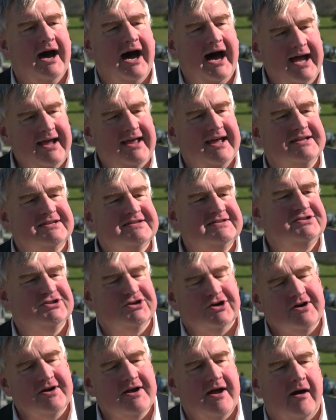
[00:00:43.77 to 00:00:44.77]
I get to
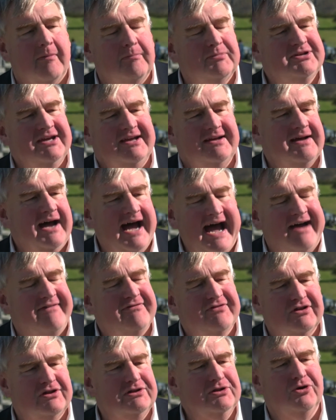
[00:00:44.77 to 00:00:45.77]
turn up, take
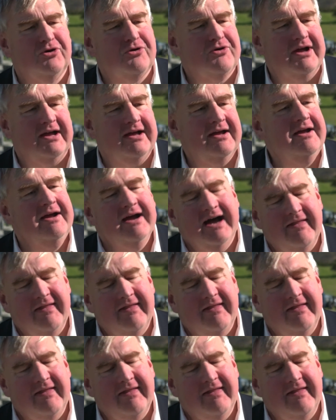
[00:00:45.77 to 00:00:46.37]
half the glory,